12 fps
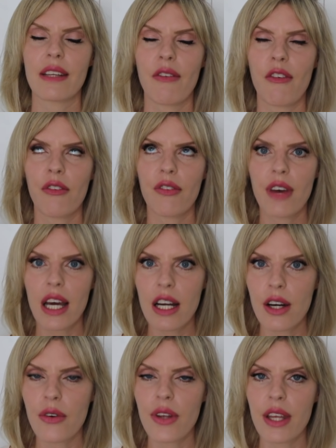
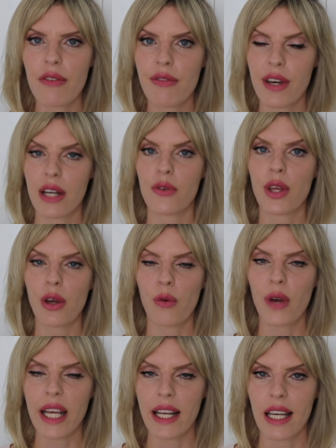very, very
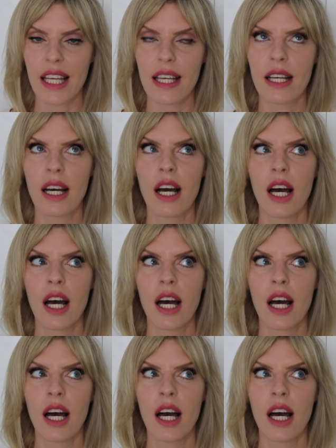quickly